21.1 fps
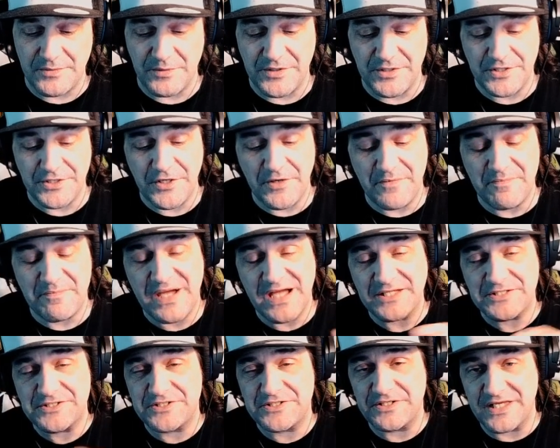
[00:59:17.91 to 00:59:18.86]
We're going to go
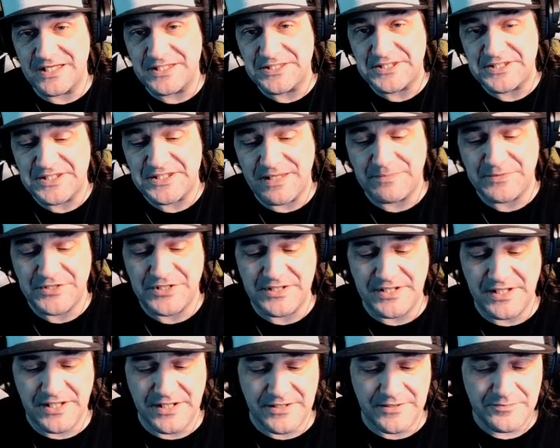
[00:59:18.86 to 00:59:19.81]
back to
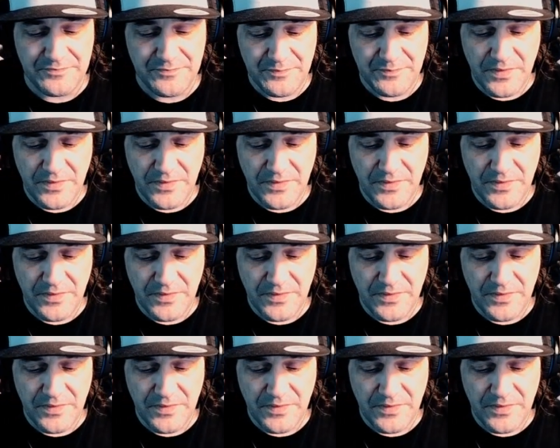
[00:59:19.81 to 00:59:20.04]
Inception here,